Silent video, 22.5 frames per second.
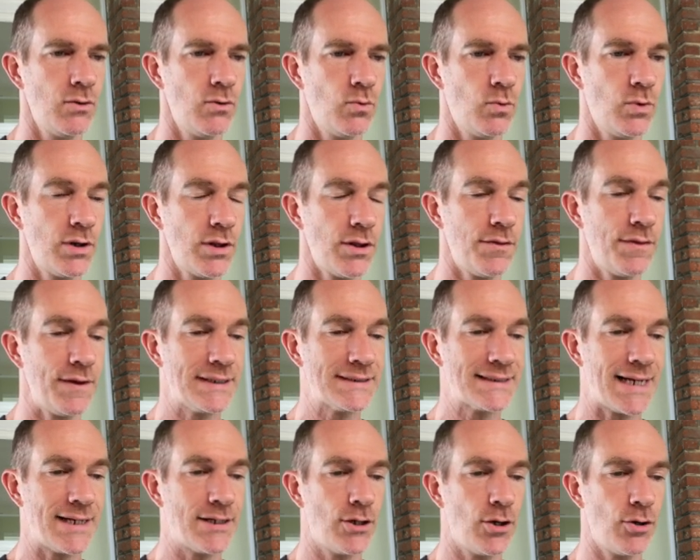One of the
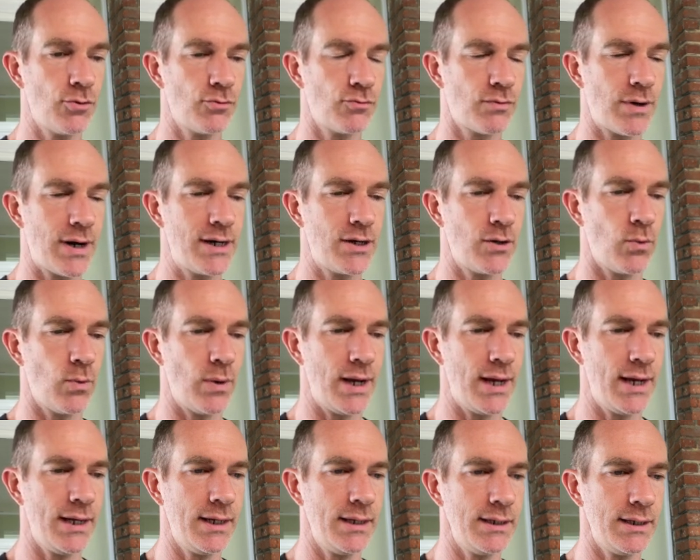things I note right
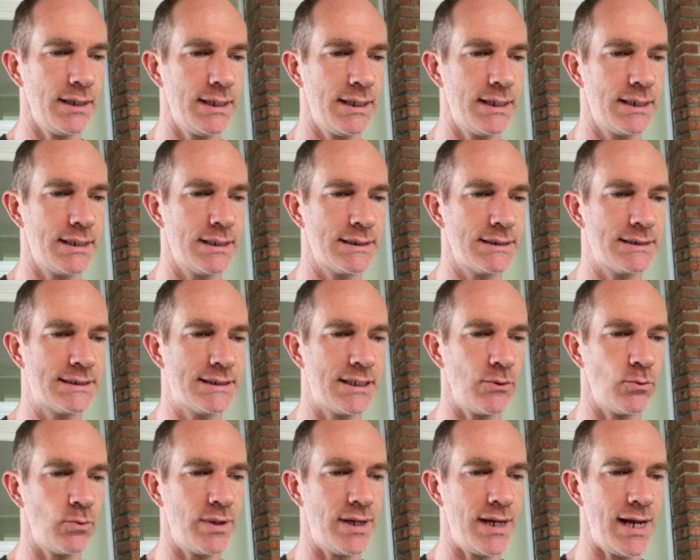away is
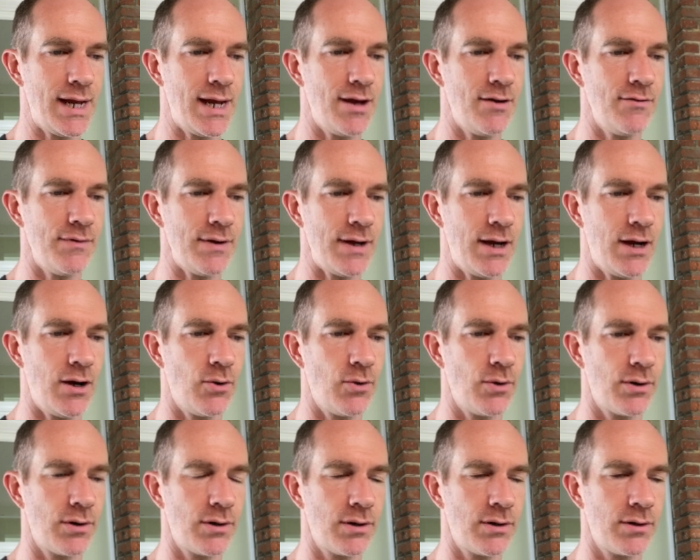that we have
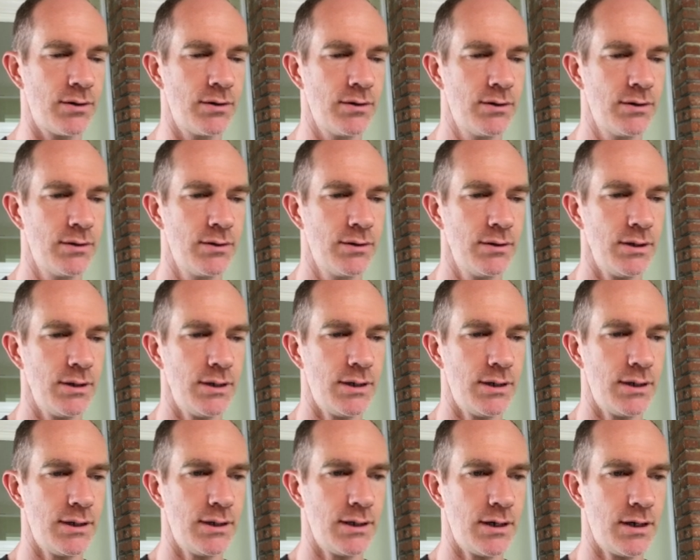our,
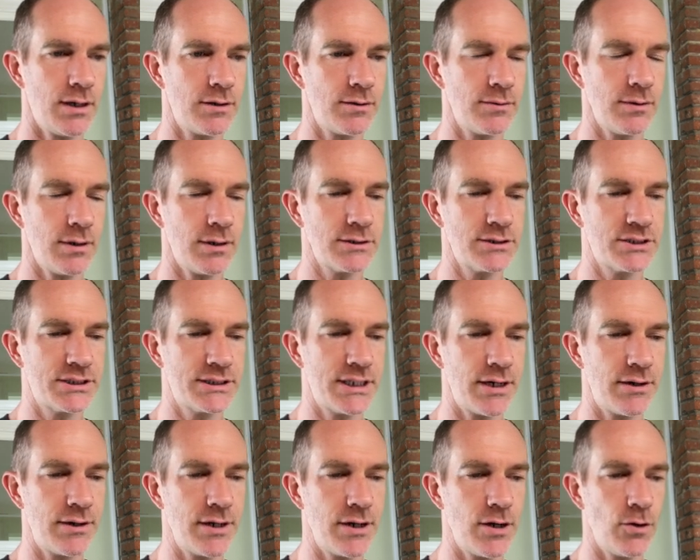uh, our, our
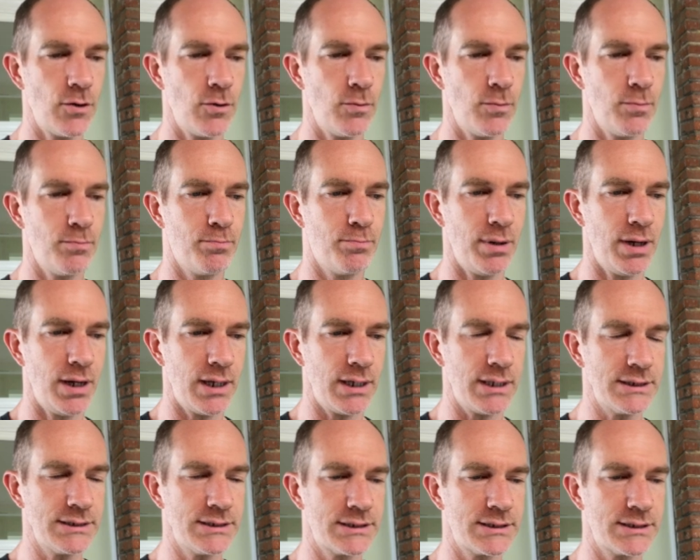stereo
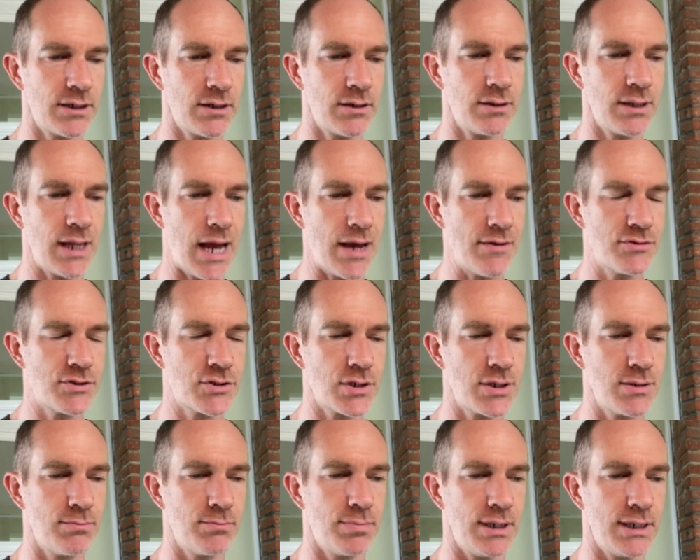bus, our live
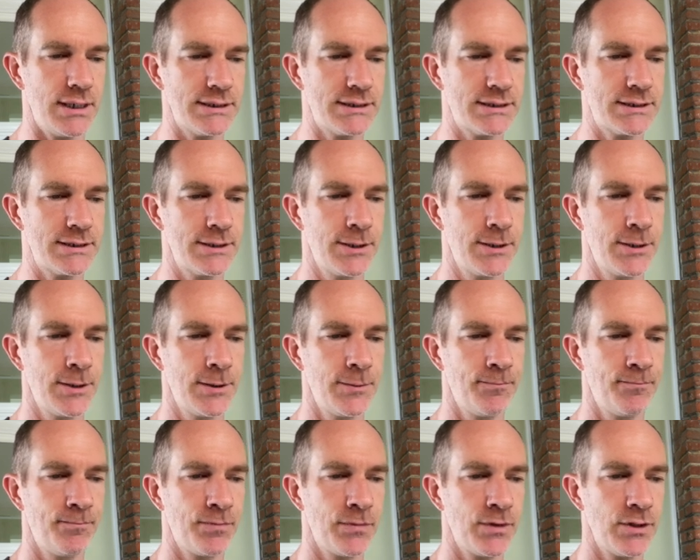stream bus,
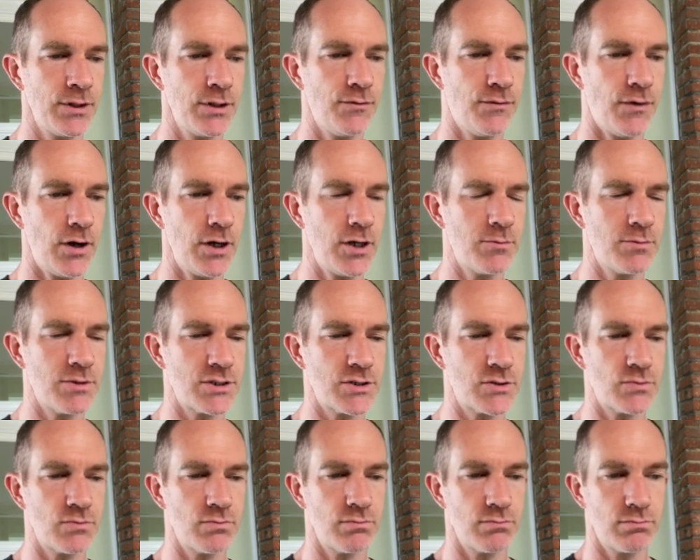the volume
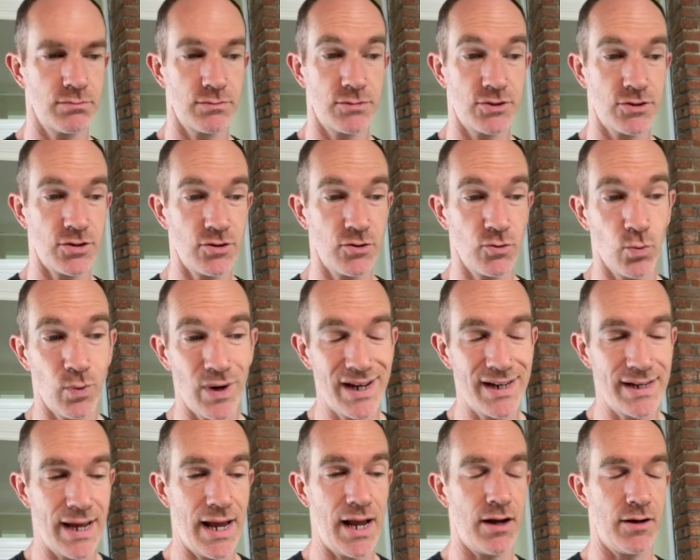is turned
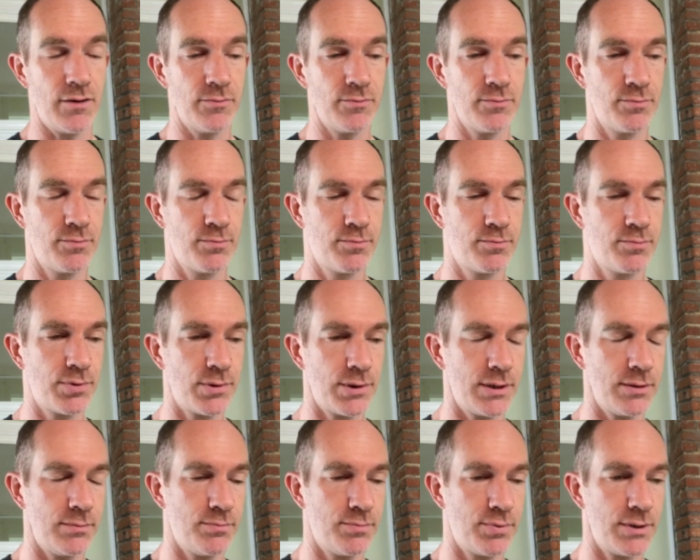way down
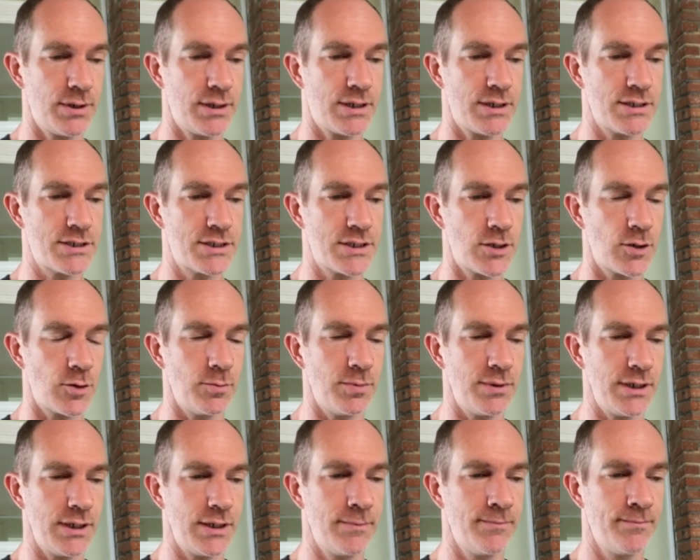pretty, pretty
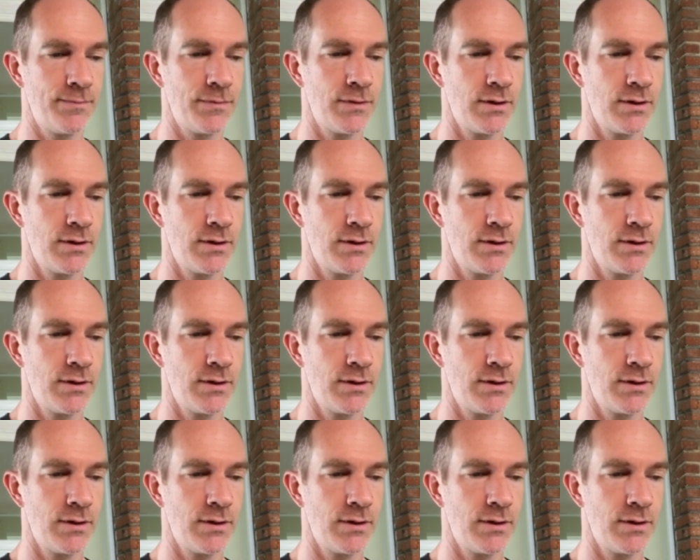considerably.